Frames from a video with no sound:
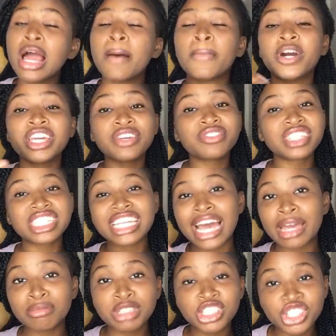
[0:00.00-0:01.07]
But if the
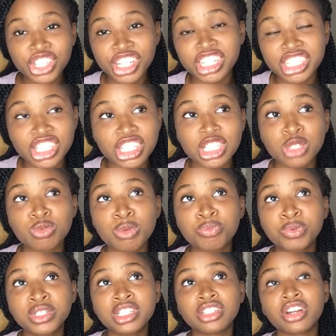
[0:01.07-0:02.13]
timing changes, we
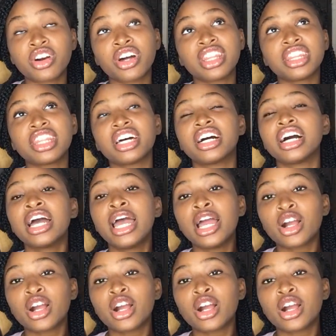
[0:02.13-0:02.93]
put it on the